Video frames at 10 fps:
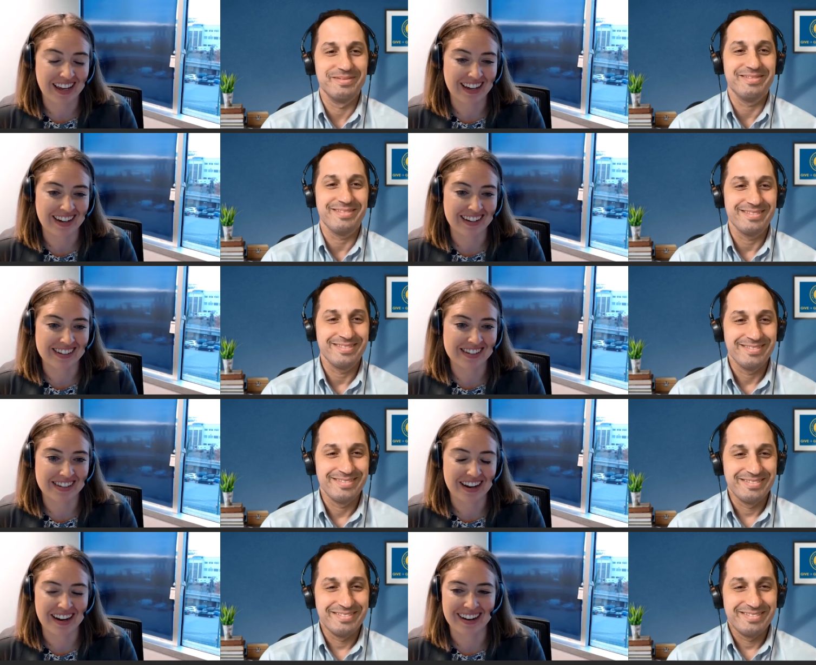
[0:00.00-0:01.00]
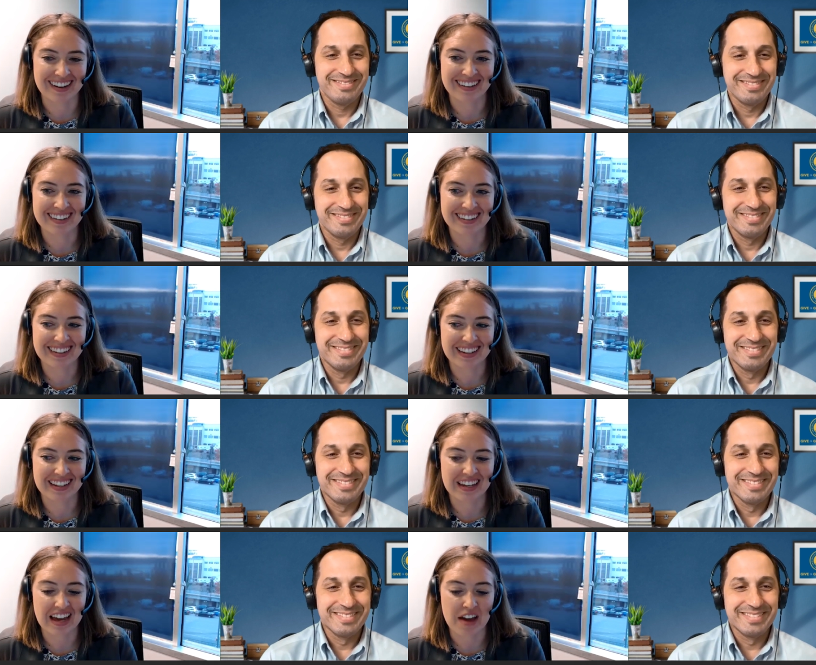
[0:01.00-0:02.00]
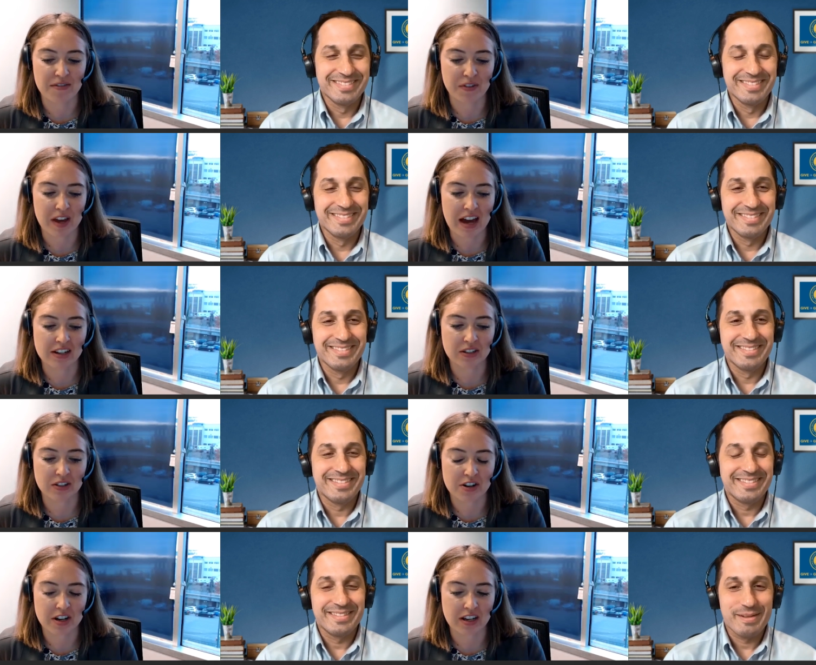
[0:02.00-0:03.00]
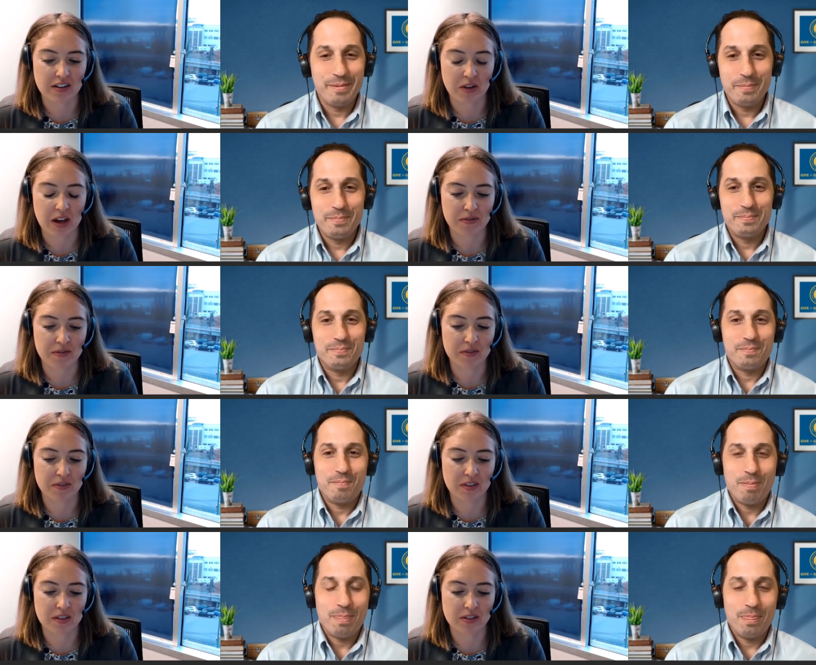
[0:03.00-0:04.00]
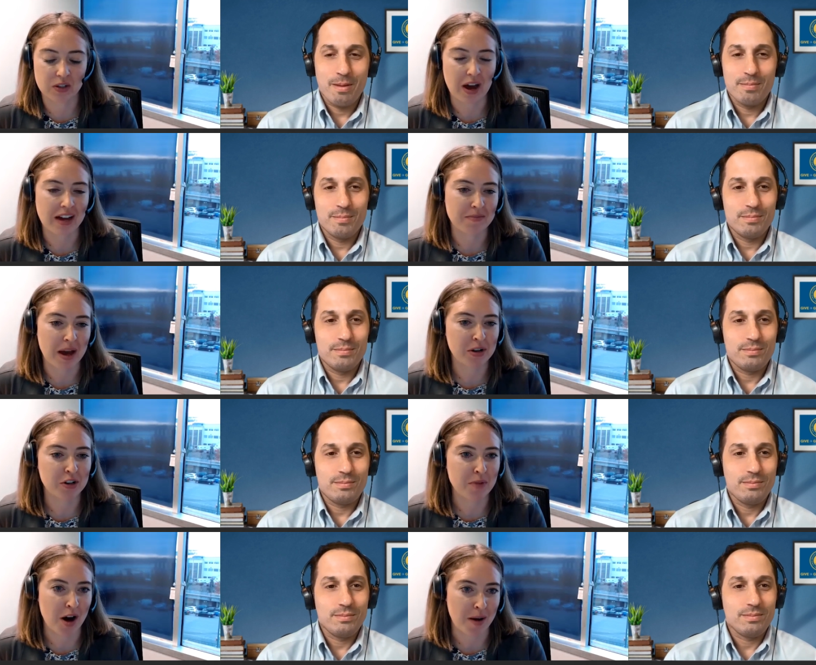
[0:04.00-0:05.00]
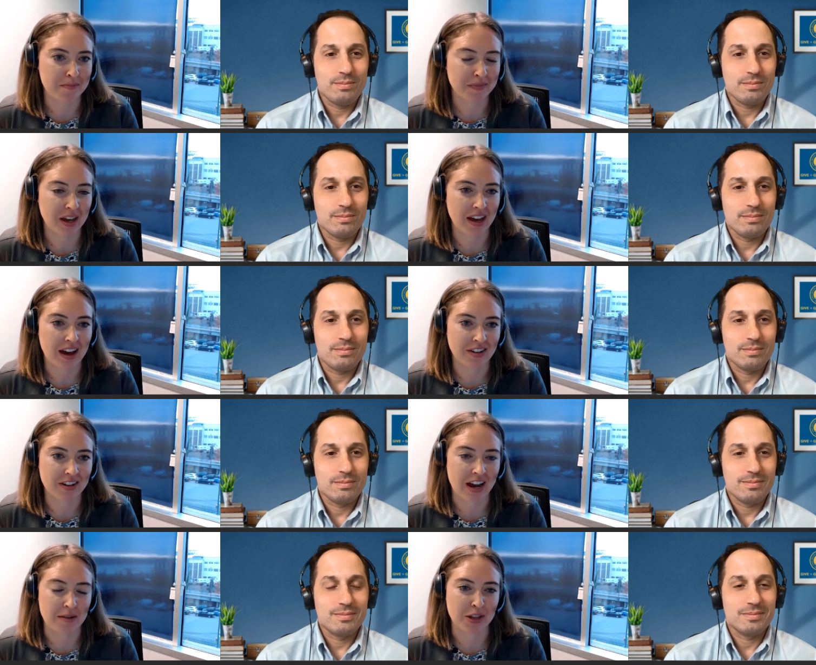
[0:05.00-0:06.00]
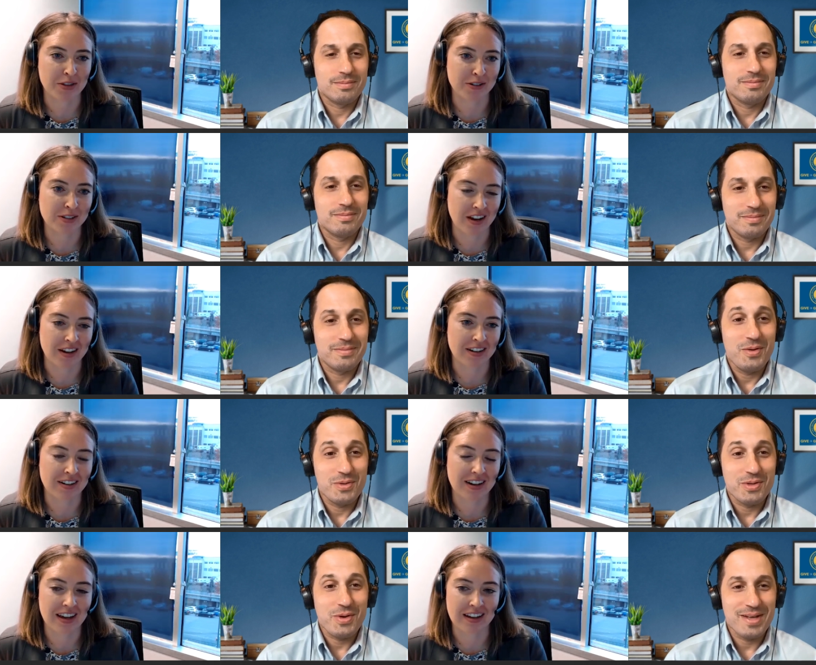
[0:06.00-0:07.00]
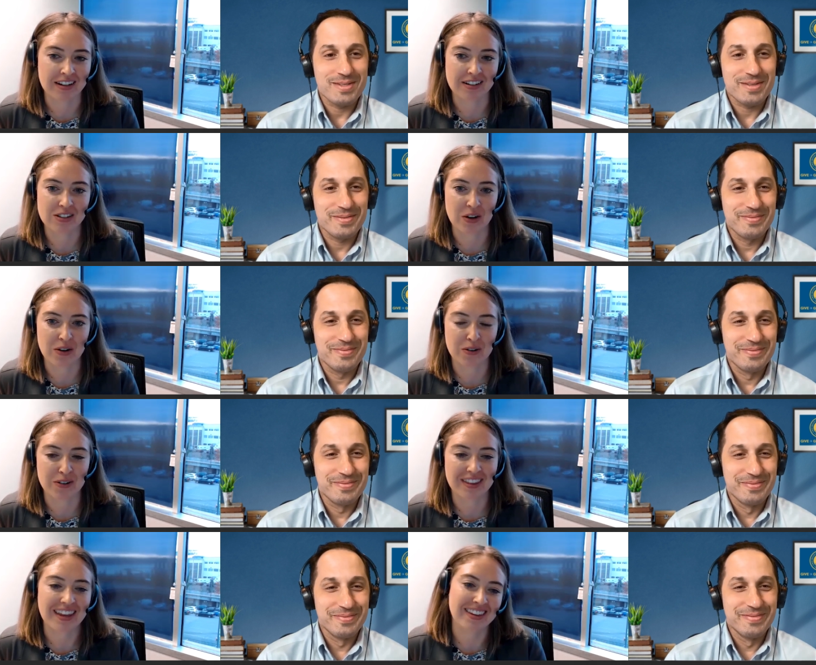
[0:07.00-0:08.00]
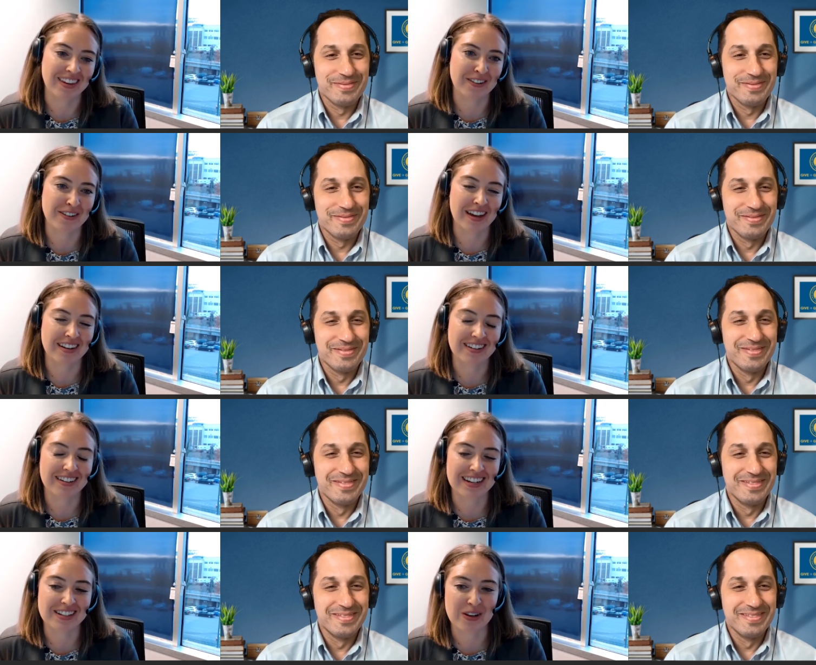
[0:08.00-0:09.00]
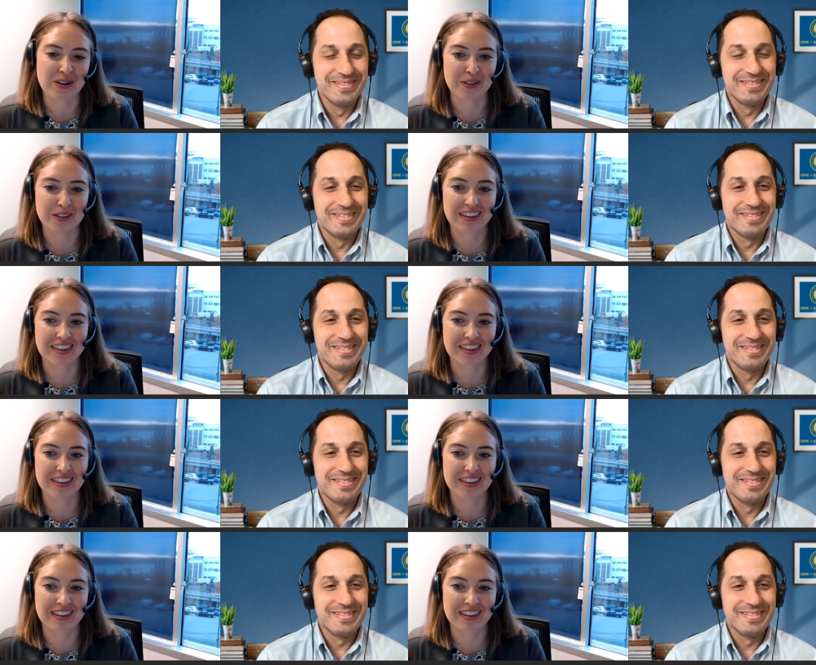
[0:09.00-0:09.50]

Speaker 1: and uh, I've had to learn it. I've so I'm I'm a new mom. I have a nine month old son, oh, and so thank you. And and so